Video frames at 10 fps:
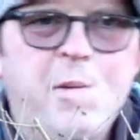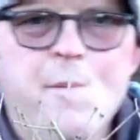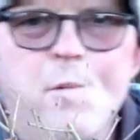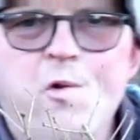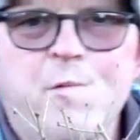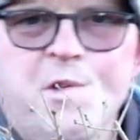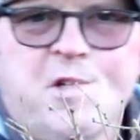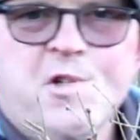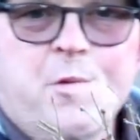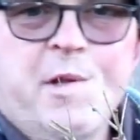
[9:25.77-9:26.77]
movement
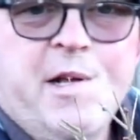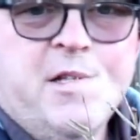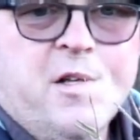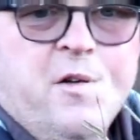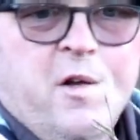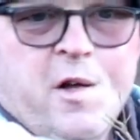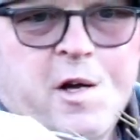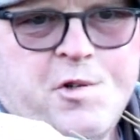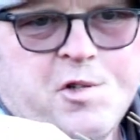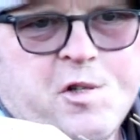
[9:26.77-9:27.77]
to some of these and
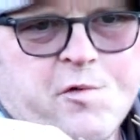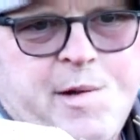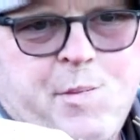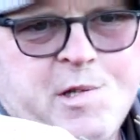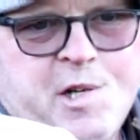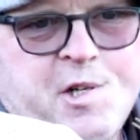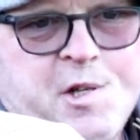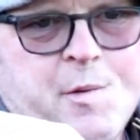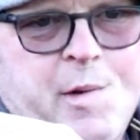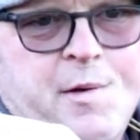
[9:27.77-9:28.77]
just to
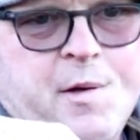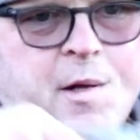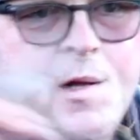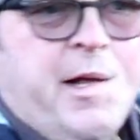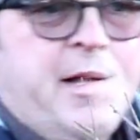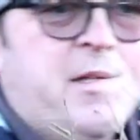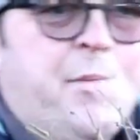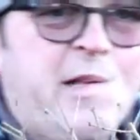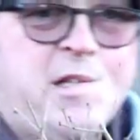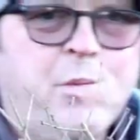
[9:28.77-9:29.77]
reposition them into
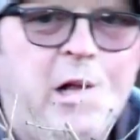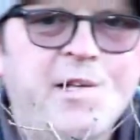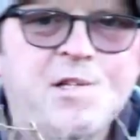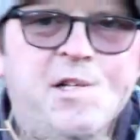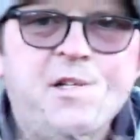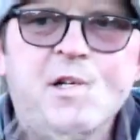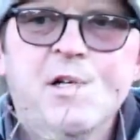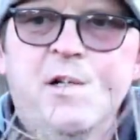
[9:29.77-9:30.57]
better places.